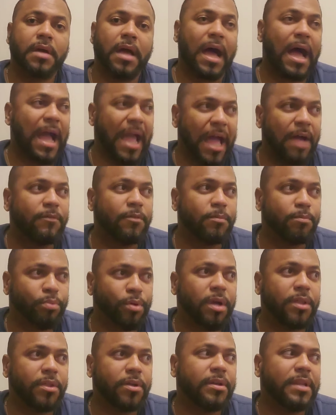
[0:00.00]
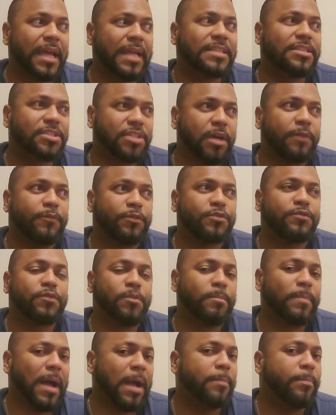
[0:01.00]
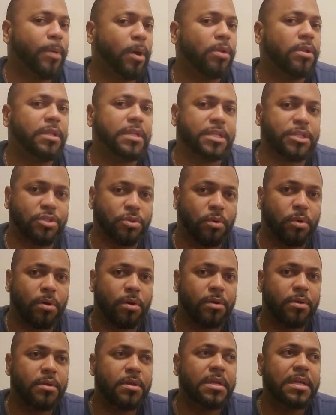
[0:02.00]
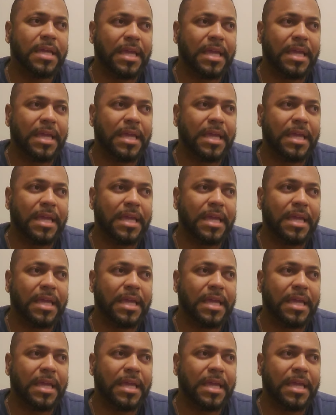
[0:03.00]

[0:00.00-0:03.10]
I have a brother that suffers from bipolar disorder.